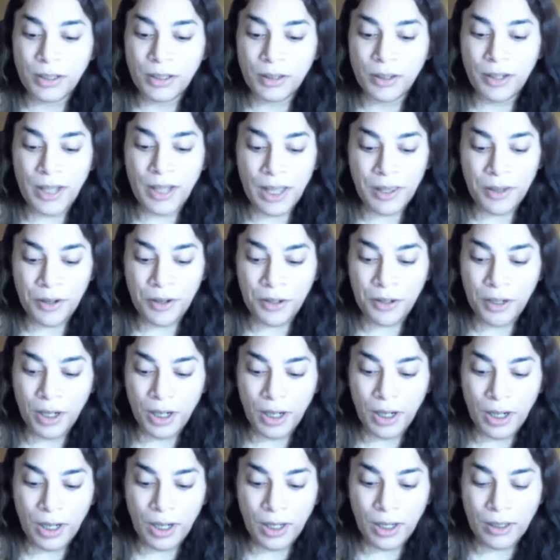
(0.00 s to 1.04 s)
another
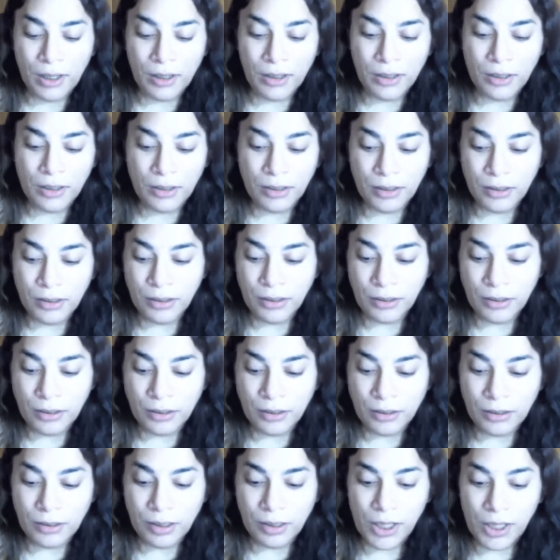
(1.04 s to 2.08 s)

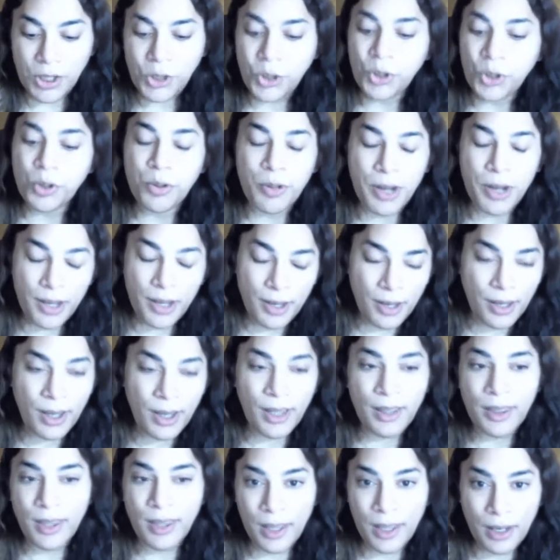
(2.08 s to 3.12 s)
issue,
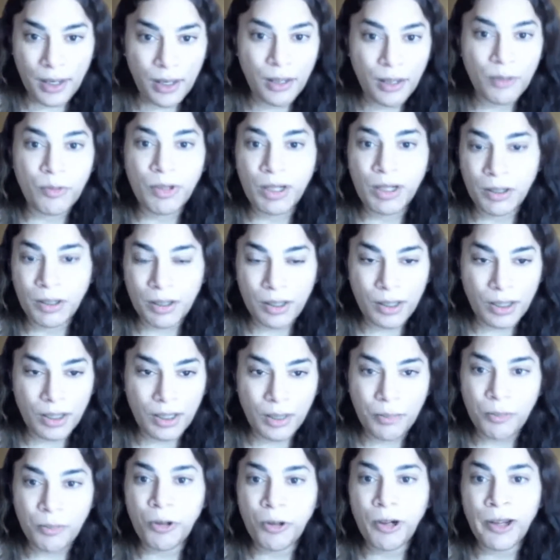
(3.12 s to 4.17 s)
and then we
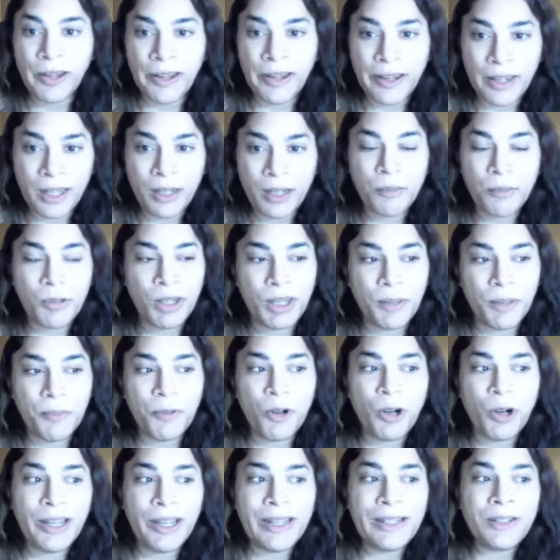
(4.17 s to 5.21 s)
keep
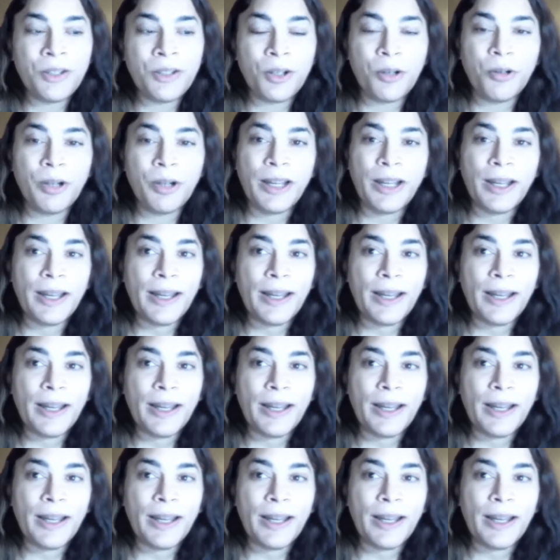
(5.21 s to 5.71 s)
going. So